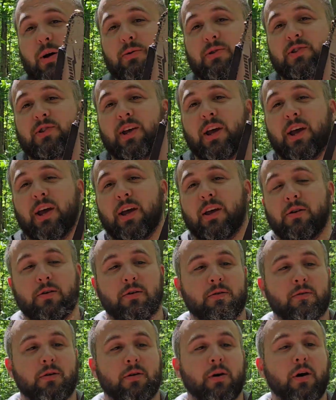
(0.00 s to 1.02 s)
would say,
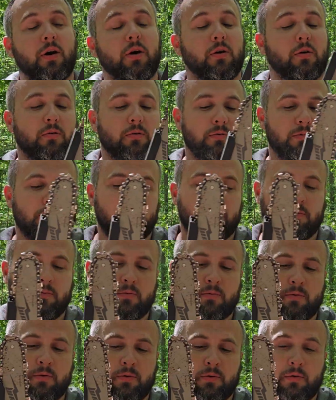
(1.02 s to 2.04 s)
oh,
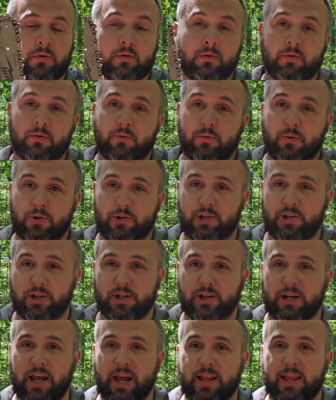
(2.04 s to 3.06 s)
would you
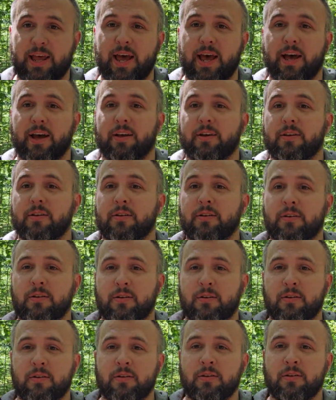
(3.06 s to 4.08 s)
look at that?
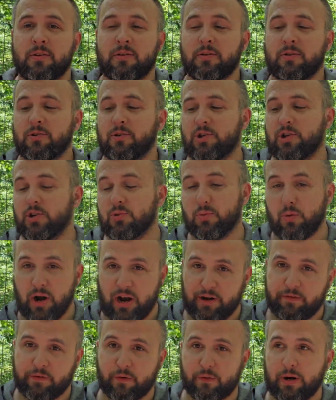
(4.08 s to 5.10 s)
She's
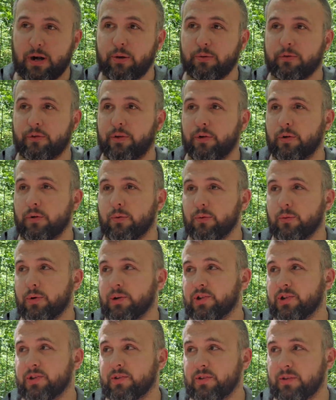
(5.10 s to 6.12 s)
ready for round 2,
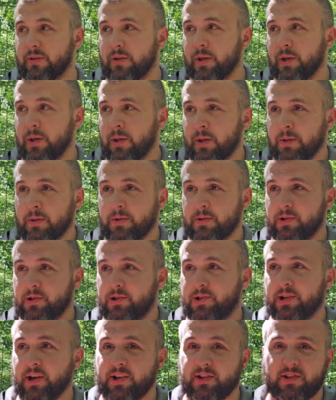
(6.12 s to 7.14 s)
which
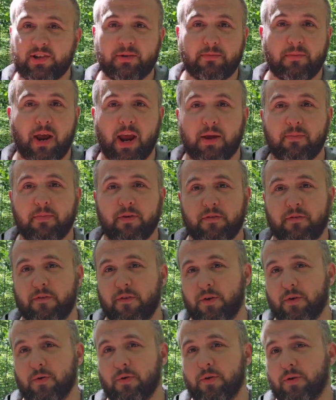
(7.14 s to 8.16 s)
doesn't make me
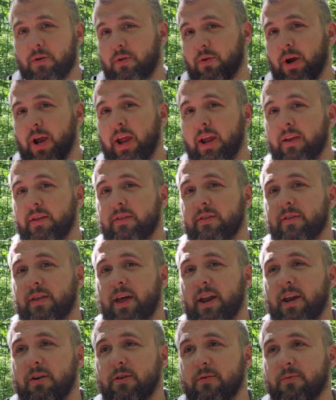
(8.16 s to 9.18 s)
feel real great
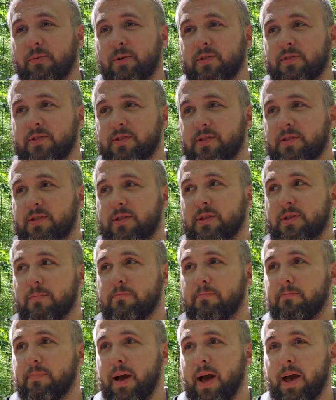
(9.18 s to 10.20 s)
that it wasn't the
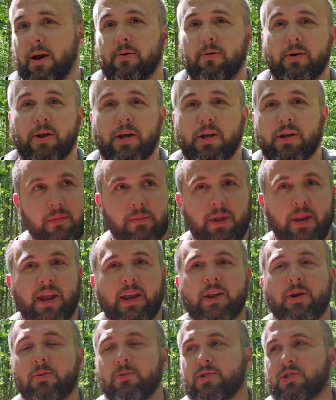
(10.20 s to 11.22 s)
battery. I mean,
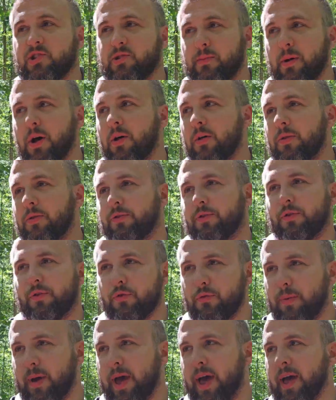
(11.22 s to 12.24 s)
it don't smell
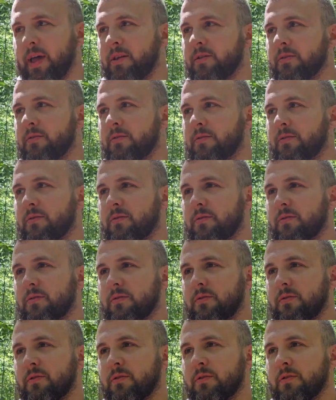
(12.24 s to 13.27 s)
too bad.
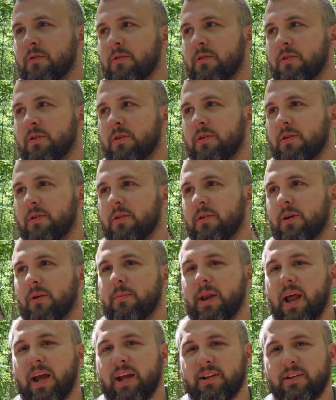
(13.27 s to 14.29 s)
I
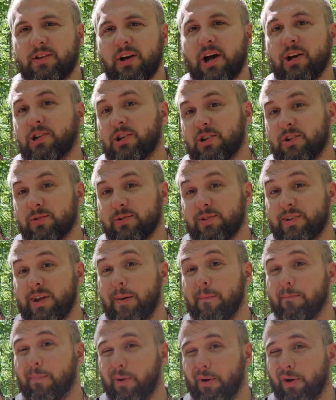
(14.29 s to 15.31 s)
mean, I can touch it so it's
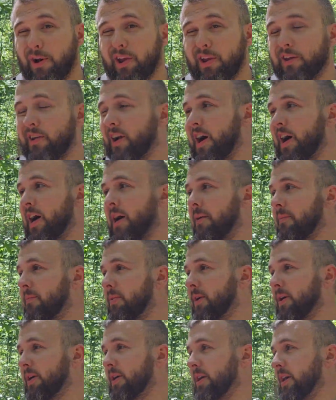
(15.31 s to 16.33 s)
not burning hot,
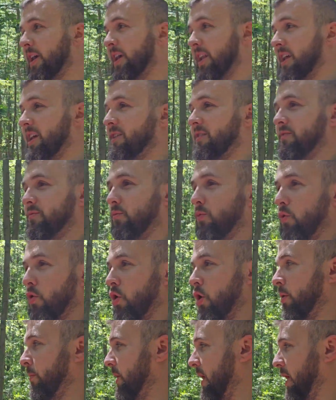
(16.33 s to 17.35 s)
but it is
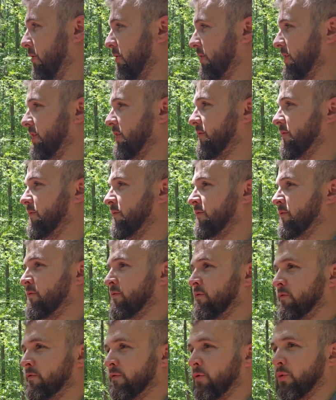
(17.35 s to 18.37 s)
warm, and I only did
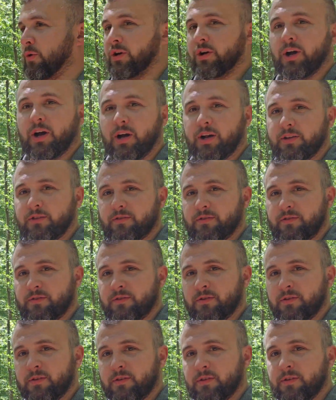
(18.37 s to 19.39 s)
4
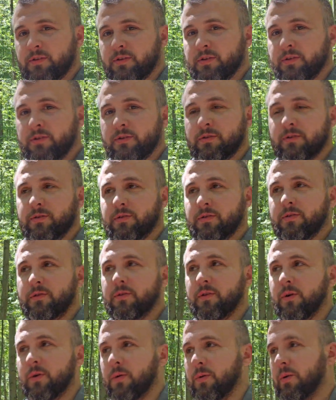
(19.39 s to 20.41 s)
cuts.
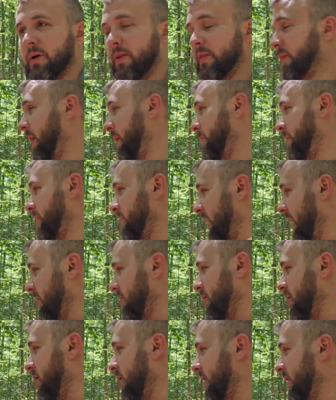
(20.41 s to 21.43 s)
So, and I mean, that
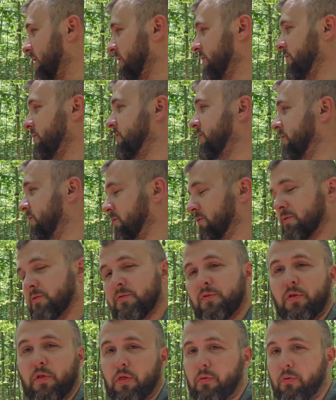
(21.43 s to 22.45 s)
log is
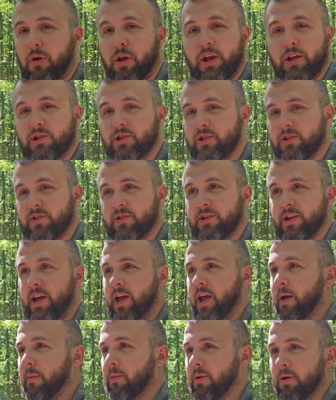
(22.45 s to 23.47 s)
3 inches in
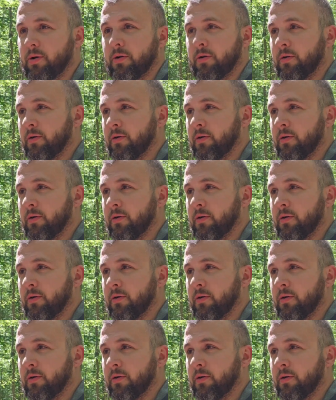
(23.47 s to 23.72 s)
diameter.